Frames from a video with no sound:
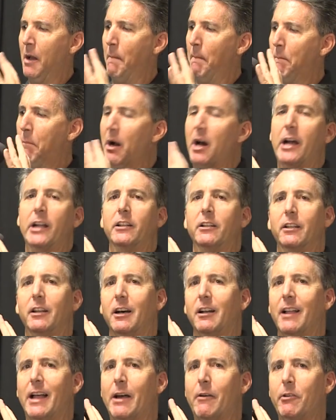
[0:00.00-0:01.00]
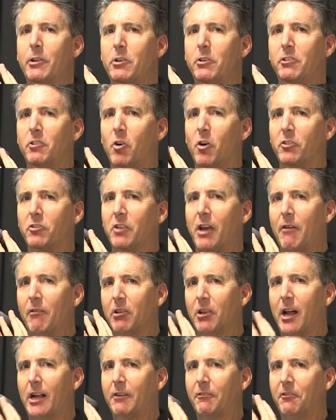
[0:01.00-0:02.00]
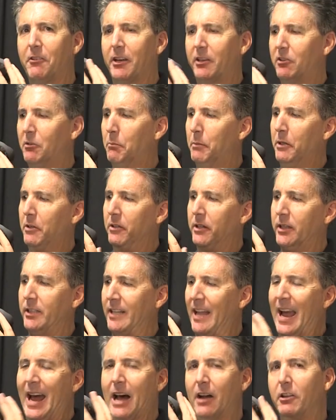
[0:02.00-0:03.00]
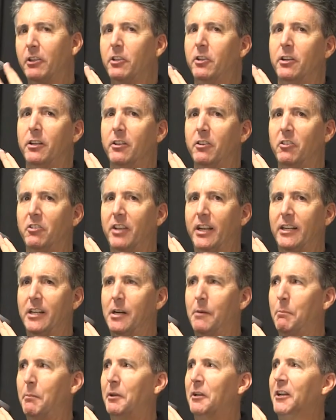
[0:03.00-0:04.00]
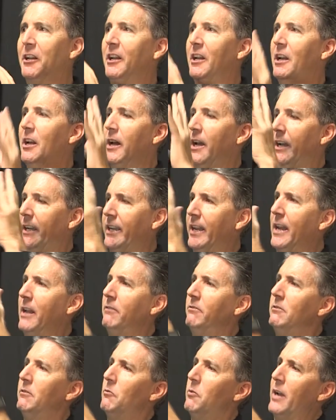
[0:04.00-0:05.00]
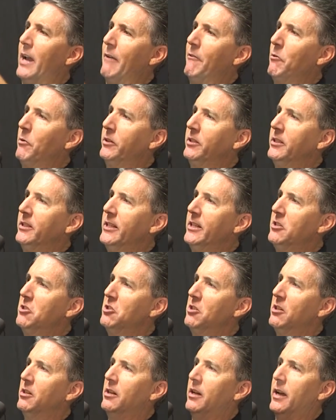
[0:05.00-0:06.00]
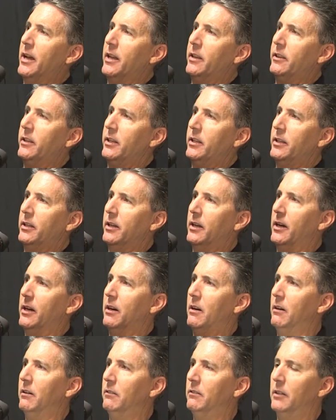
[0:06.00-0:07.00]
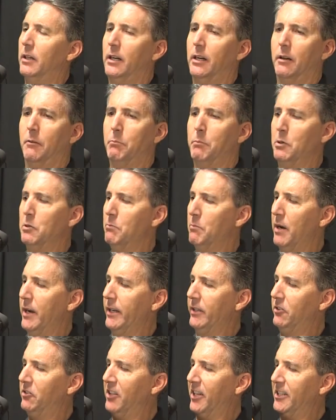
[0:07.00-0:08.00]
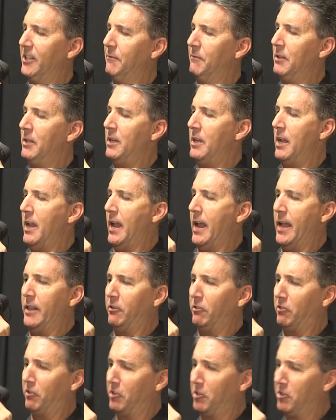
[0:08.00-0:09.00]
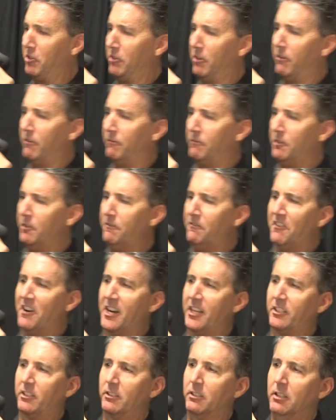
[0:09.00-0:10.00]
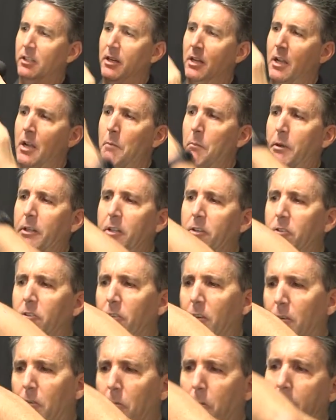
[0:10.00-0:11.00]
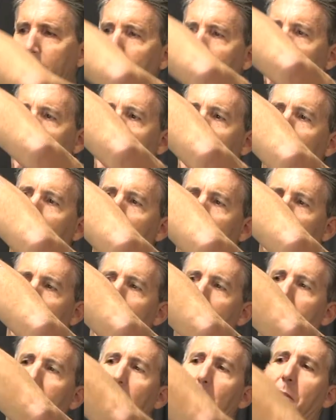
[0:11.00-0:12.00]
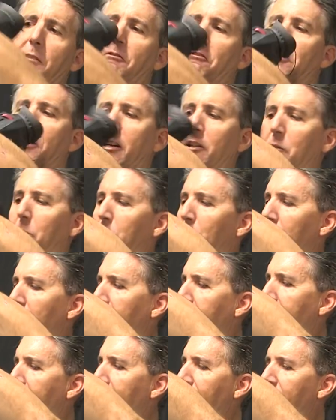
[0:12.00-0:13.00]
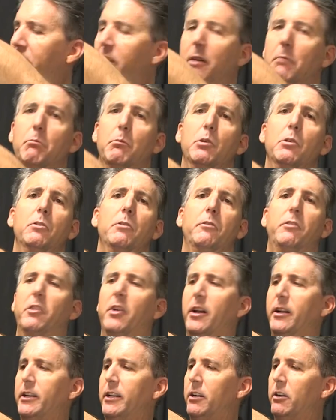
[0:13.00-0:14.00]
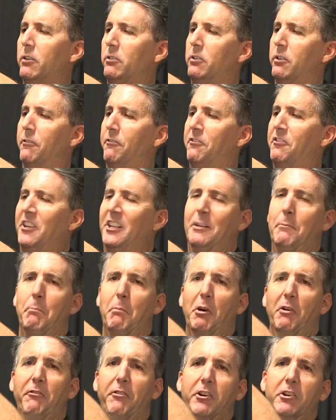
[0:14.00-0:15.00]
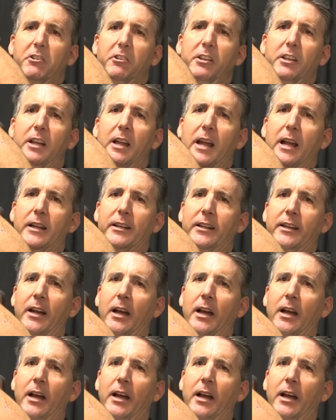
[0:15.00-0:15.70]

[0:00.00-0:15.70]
but allowing you to also have a lot of flexibility in how the unit is set up. Again, we have it with the Ninja and the boom mic setup and the Zacuto viewfinder, but this is a great product and it can be flexible. Everything moves on here to fit perfectly and